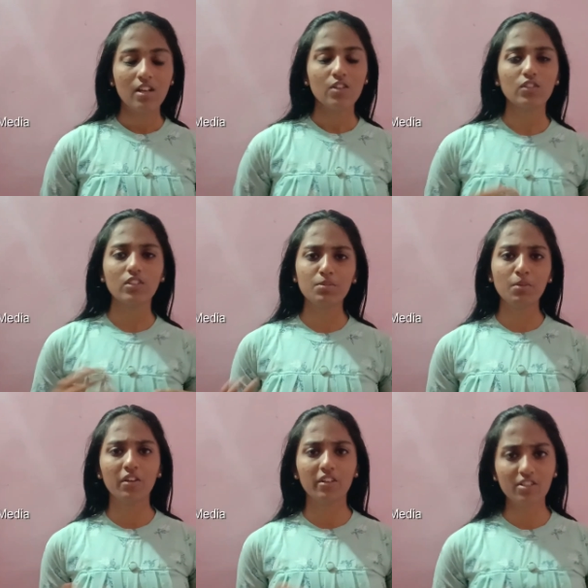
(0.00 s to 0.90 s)
So in this
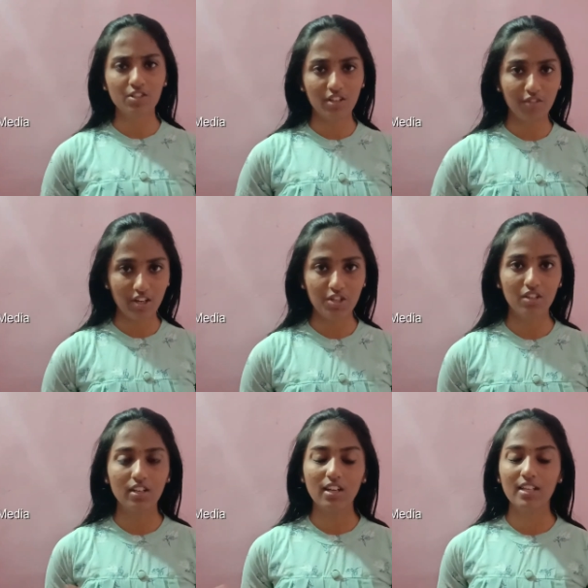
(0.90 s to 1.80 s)
modern
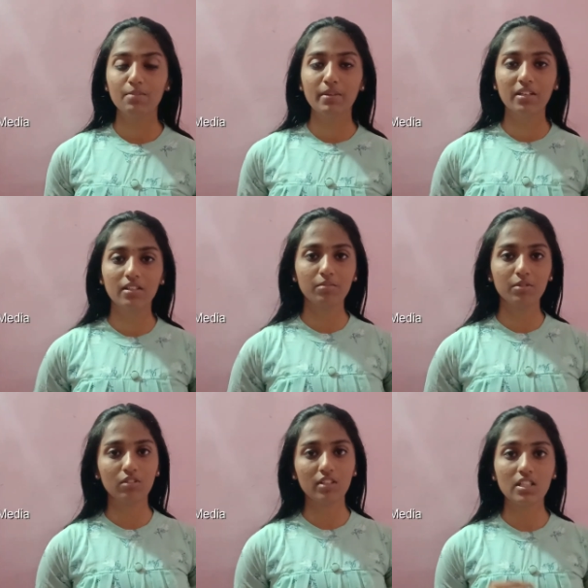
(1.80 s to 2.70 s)
generation, it has become,
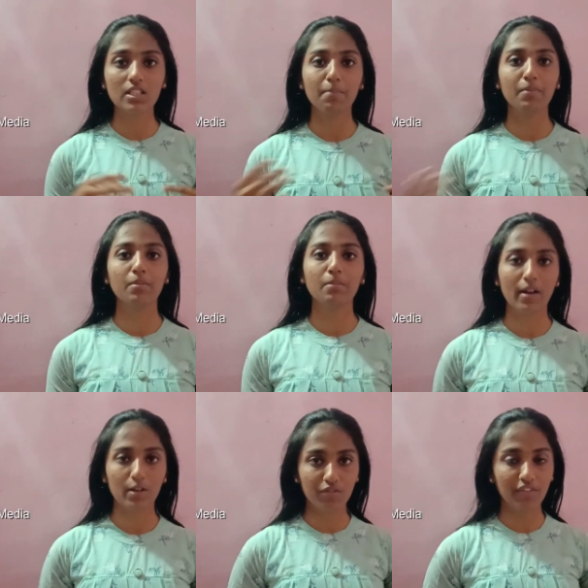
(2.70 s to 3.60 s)
inseparable
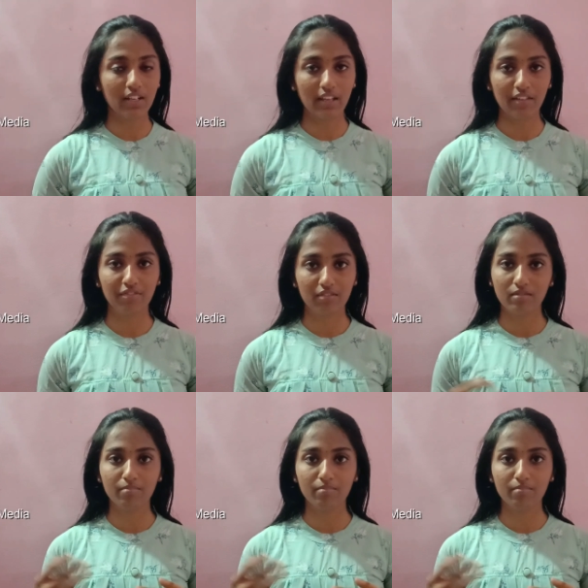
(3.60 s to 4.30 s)
part of our life.